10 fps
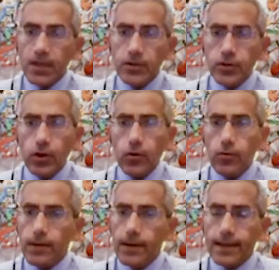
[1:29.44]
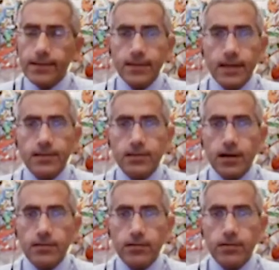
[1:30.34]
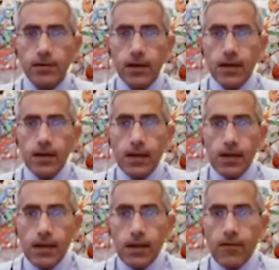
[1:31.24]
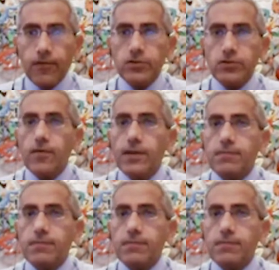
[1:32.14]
So let's get started. First of all,